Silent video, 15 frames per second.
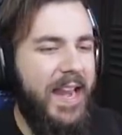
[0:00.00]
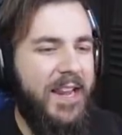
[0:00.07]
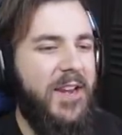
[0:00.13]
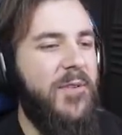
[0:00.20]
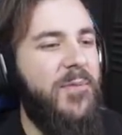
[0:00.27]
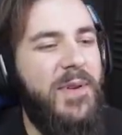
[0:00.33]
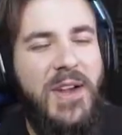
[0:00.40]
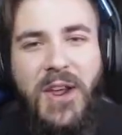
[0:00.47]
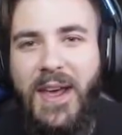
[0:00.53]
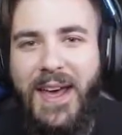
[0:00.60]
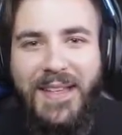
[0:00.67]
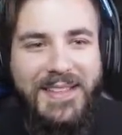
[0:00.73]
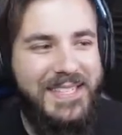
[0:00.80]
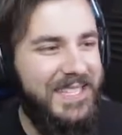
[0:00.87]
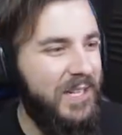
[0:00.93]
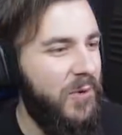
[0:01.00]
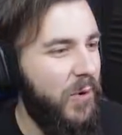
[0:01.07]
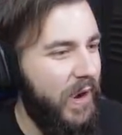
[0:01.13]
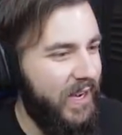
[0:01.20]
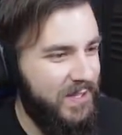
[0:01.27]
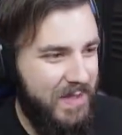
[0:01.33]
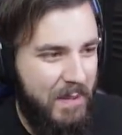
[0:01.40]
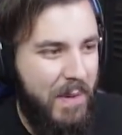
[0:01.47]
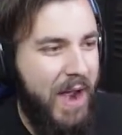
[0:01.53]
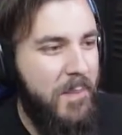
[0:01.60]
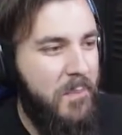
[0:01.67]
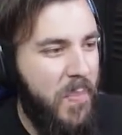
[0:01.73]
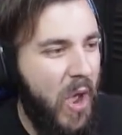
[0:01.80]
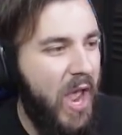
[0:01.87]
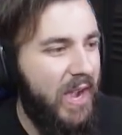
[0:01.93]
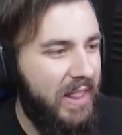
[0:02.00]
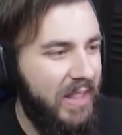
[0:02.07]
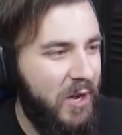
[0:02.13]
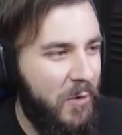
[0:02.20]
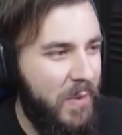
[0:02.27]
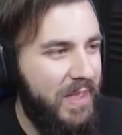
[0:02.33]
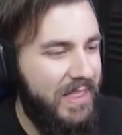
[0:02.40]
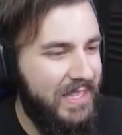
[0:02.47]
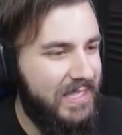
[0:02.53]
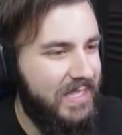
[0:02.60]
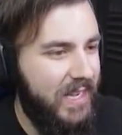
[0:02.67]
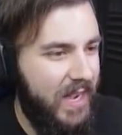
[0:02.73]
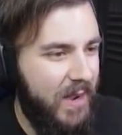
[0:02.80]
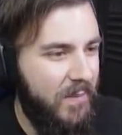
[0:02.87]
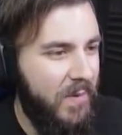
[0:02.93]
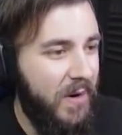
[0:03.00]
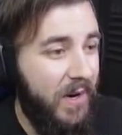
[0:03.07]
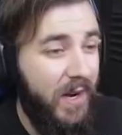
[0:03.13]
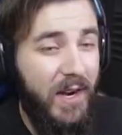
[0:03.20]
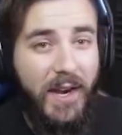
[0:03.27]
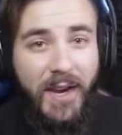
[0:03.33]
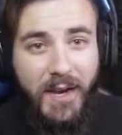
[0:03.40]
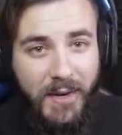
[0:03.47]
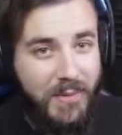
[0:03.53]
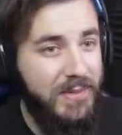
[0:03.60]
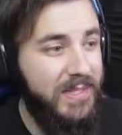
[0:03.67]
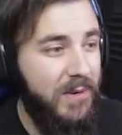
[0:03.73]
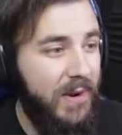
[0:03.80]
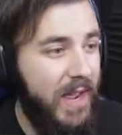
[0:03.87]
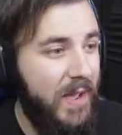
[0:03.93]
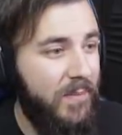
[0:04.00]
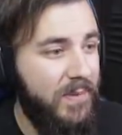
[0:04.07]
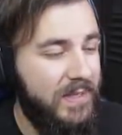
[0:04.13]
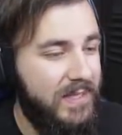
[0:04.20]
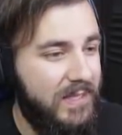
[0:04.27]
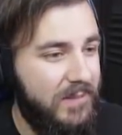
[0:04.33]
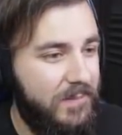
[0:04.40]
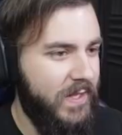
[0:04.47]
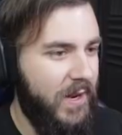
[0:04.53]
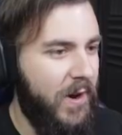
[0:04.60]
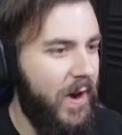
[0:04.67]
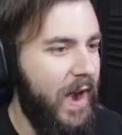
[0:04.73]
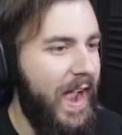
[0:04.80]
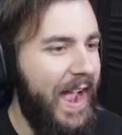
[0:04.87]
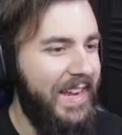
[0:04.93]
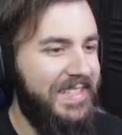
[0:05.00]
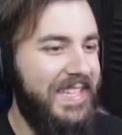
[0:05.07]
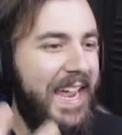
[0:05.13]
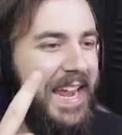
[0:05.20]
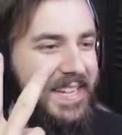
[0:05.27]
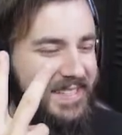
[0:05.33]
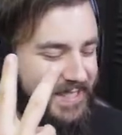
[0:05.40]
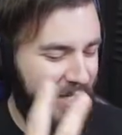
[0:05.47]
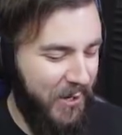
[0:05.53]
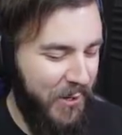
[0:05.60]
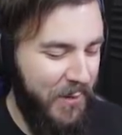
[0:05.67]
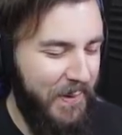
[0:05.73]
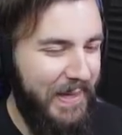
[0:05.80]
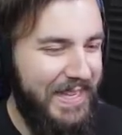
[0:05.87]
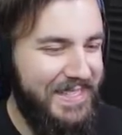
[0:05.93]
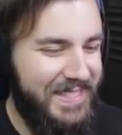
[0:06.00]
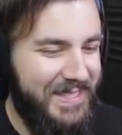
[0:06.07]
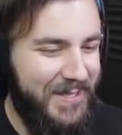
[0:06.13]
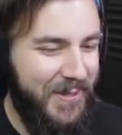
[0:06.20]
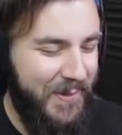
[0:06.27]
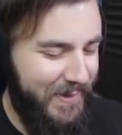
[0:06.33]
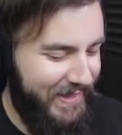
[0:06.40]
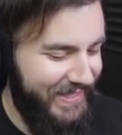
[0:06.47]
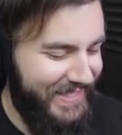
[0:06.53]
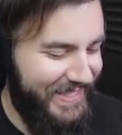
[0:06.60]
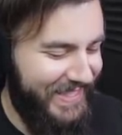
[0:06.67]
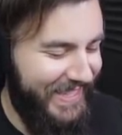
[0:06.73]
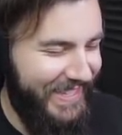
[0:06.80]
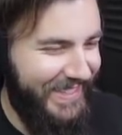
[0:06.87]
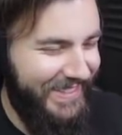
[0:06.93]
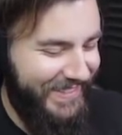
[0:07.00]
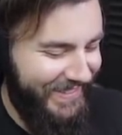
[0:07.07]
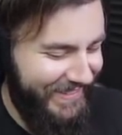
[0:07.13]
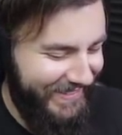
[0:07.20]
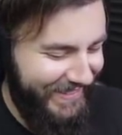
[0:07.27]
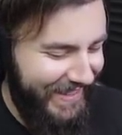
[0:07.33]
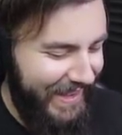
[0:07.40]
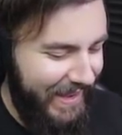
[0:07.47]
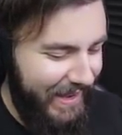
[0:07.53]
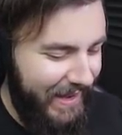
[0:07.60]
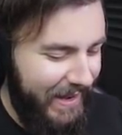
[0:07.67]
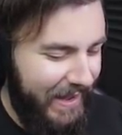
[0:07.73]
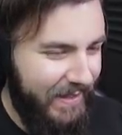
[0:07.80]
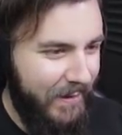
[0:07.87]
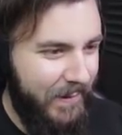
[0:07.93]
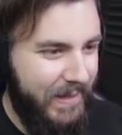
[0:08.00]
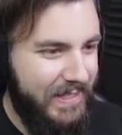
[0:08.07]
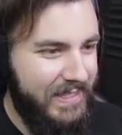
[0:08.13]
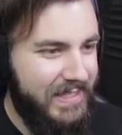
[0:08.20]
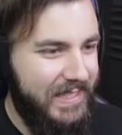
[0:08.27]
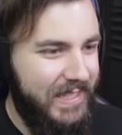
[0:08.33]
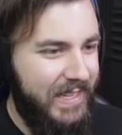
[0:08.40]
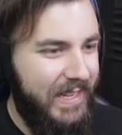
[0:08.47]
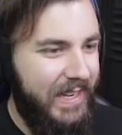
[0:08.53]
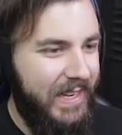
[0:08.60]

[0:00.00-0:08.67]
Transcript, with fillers: I don't even know how this thing works. They might burn a little bit this time. We'll see what happens. All right, take two. Let's do this thing. I think we can just...